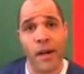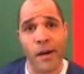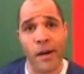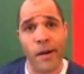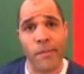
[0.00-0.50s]

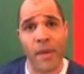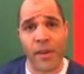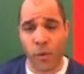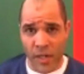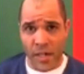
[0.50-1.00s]
Um, and
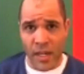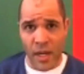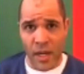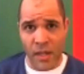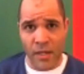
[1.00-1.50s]
you're
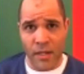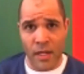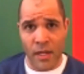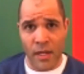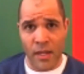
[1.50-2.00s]
working
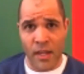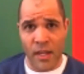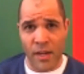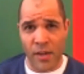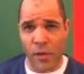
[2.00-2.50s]
on
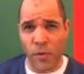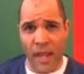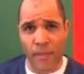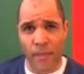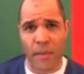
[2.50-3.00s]
uh, a new
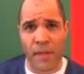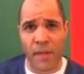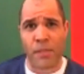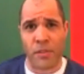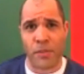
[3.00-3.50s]
game
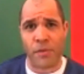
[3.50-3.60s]
coming up